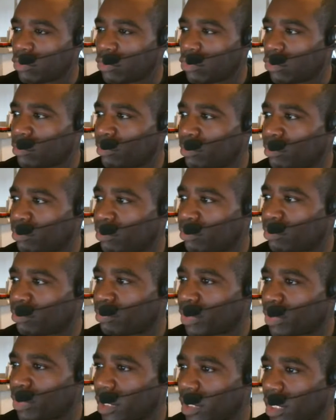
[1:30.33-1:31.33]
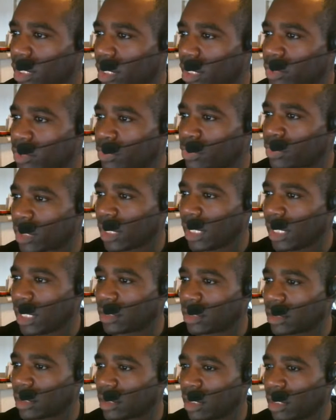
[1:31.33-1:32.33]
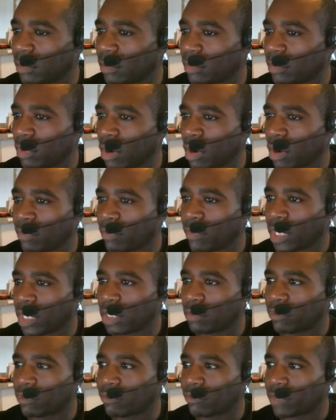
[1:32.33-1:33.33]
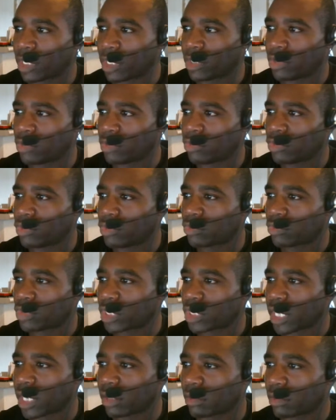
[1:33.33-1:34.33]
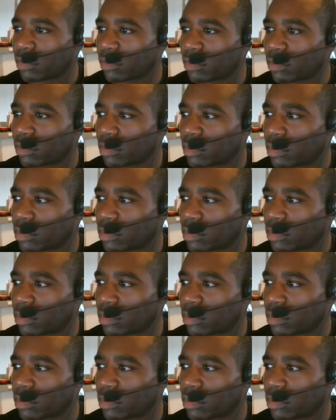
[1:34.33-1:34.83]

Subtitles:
Google Plus was linked up already with my YouTube channel.